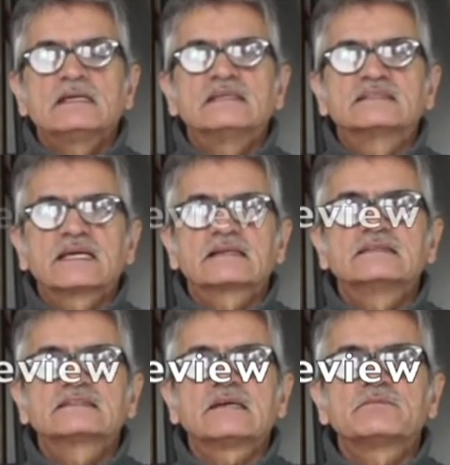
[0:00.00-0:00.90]
The second
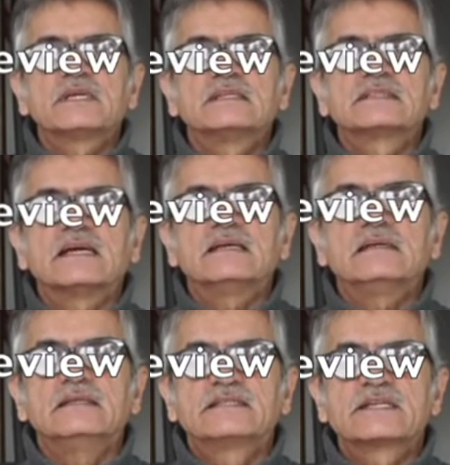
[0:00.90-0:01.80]
step is a
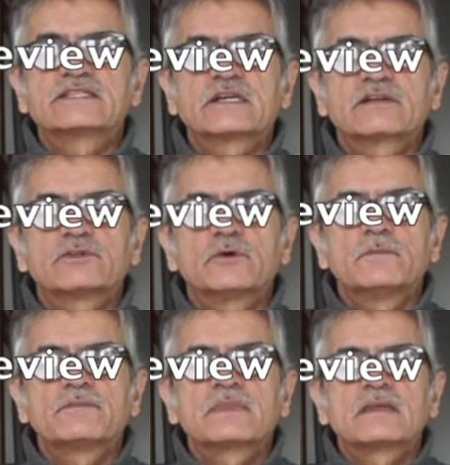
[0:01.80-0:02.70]
literature review.
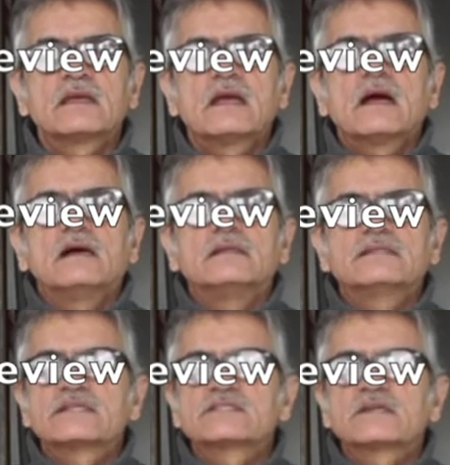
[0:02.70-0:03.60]
A
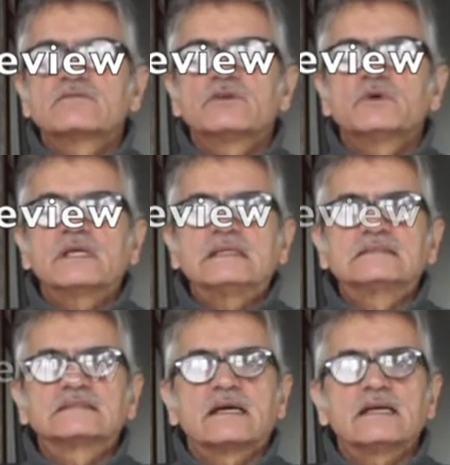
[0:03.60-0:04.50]
literature review
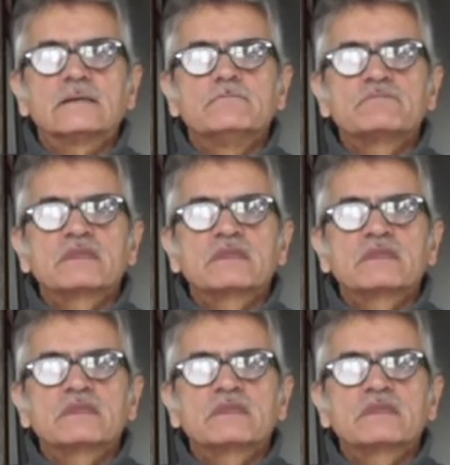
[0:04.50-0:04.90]
is a